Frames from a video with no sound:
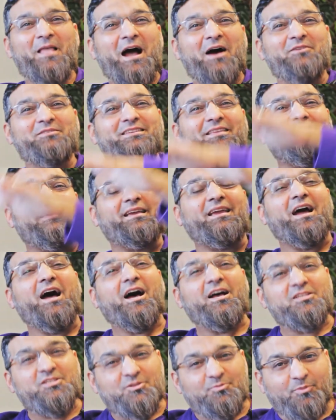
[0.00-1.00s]
I was at the
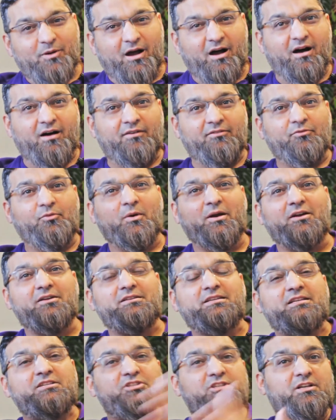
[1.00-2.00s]
cusp of where
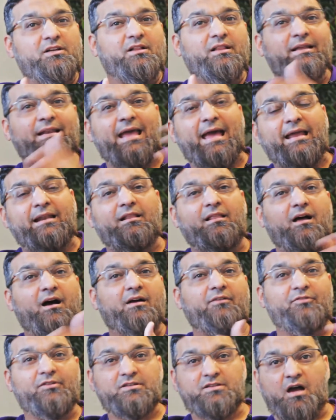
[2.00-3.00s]
digital and
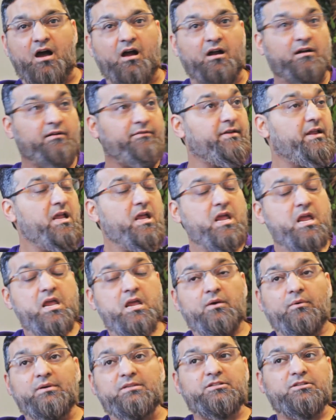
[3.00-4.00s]
analog photography
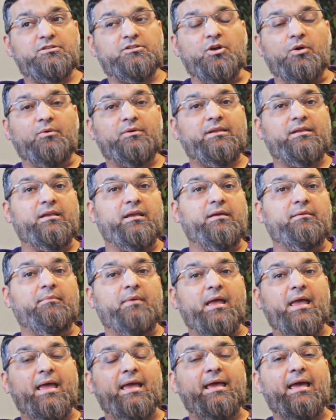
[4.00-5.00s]

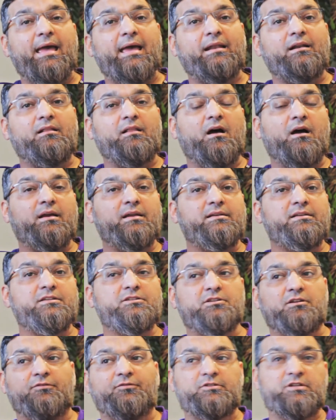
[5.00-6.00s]
analog and
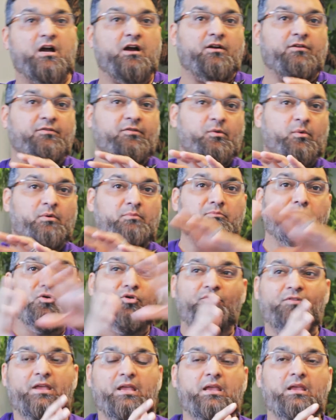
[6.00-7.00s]
digital photography were
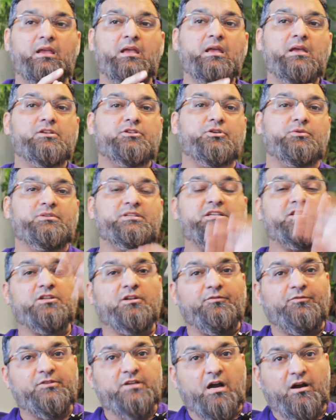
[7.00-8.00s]
moving. So
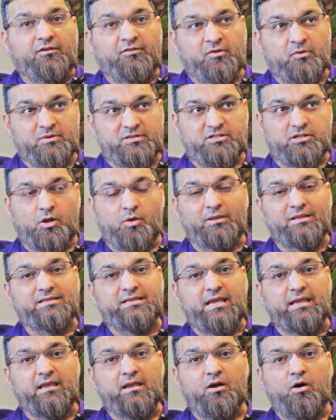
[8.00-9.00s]
digital photography was slowly
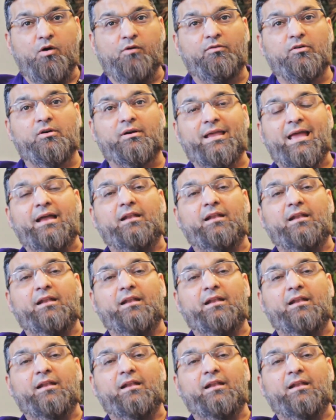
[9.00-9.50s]
taking over.